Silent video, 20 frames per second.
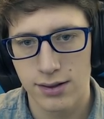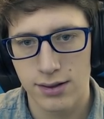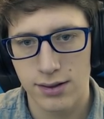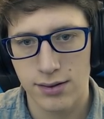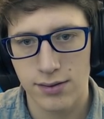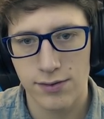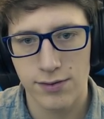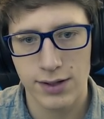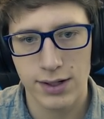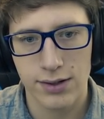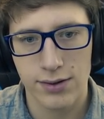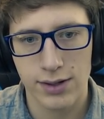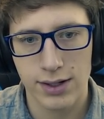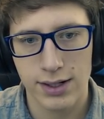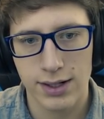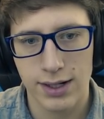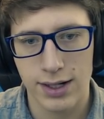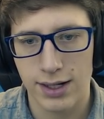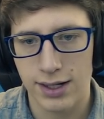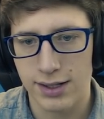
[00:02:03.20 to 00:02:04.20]
Very
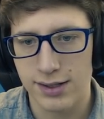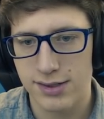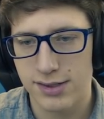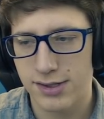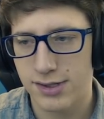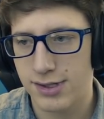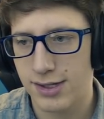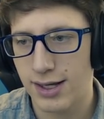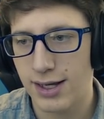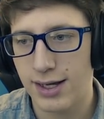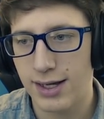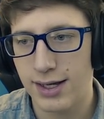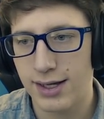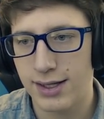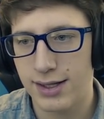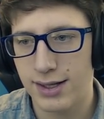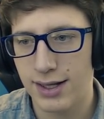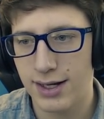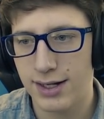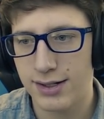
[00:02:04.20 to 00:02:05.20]
nice.
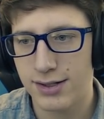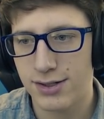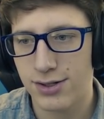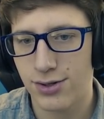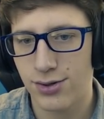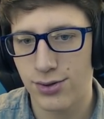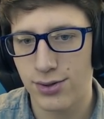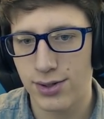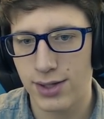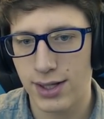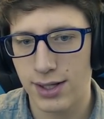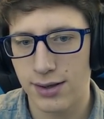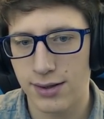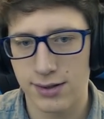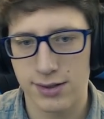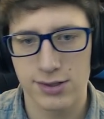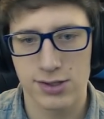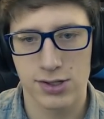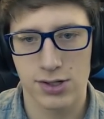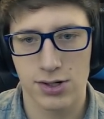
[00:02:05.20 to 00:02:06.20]
That totally
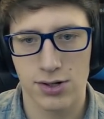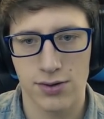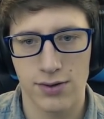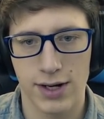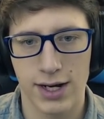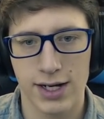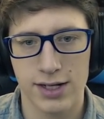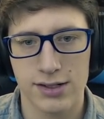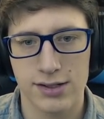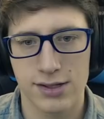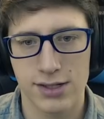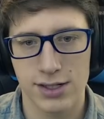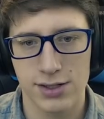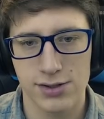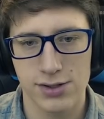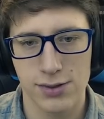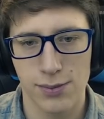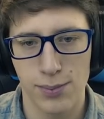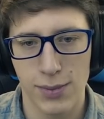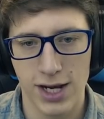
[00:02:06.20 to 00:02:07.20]
looks correct. There's
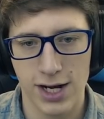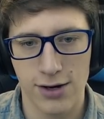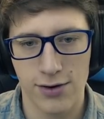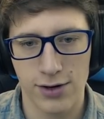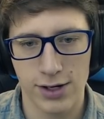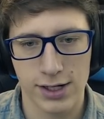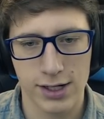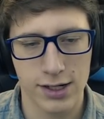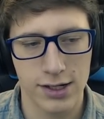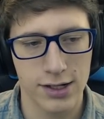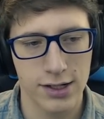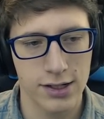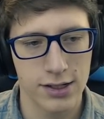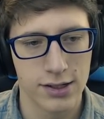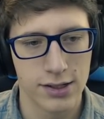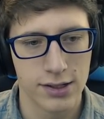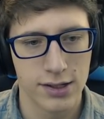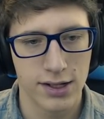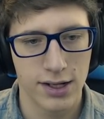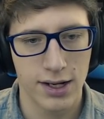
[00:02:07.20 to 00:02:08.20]
America.
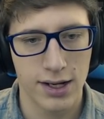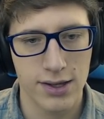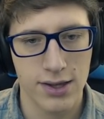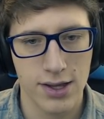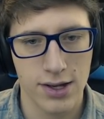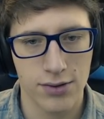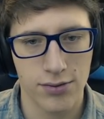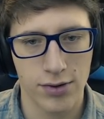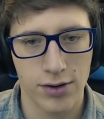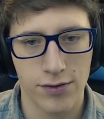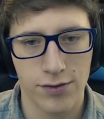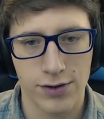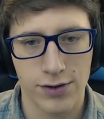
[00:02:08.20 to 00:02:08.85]
And then we've